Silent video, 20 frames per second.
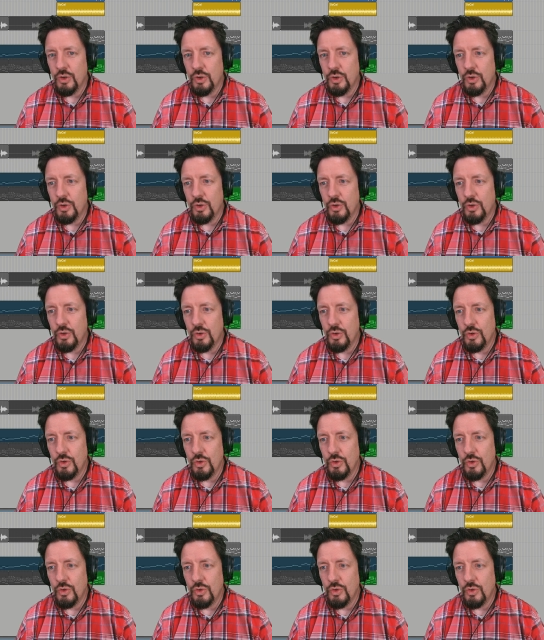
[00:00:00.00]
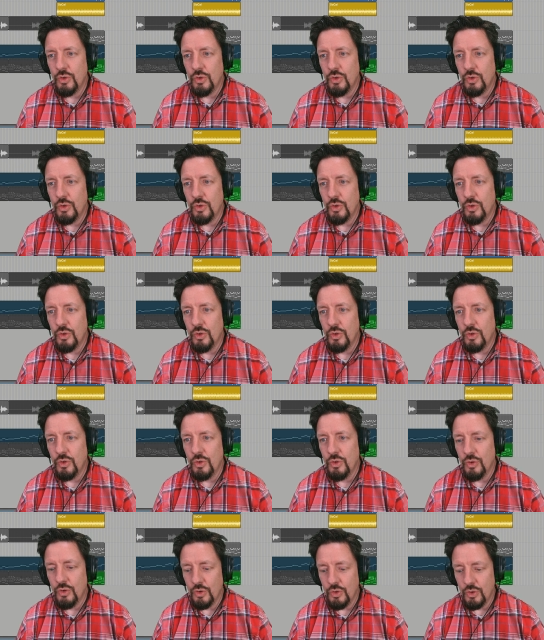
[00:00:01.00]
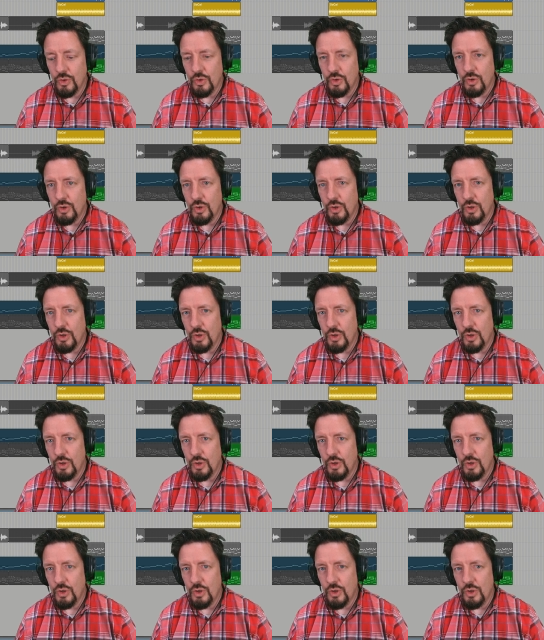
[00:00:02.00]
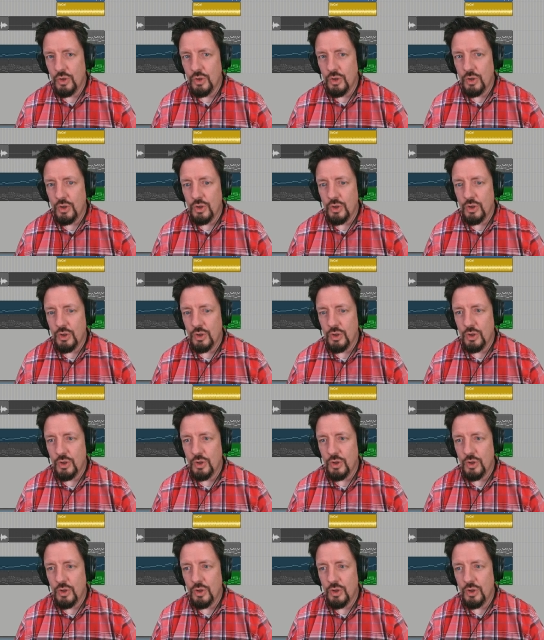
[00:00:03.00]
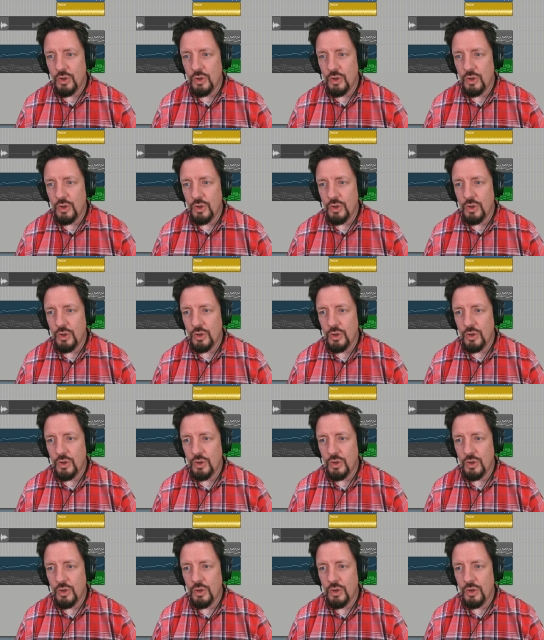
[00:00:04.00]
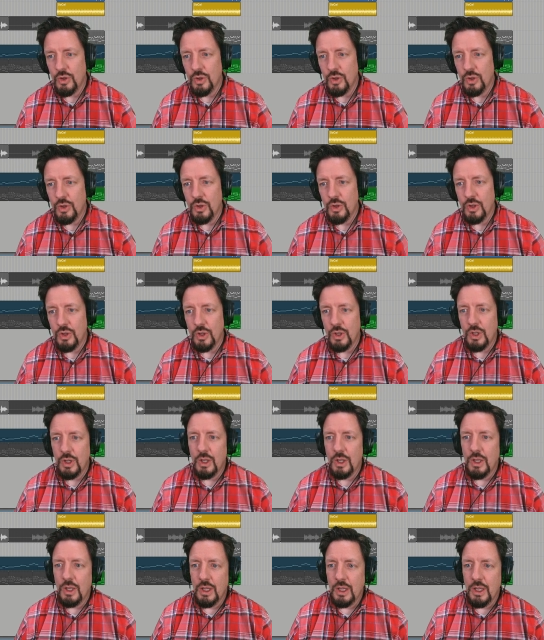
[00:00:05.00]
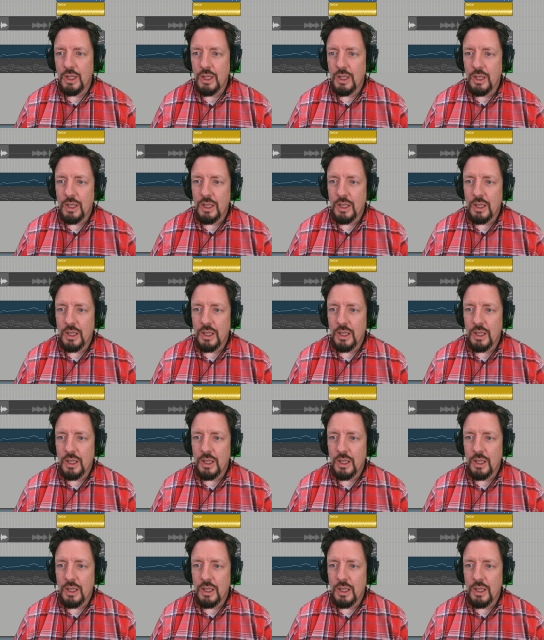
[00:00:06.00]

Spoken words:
No one is speaking in this clip.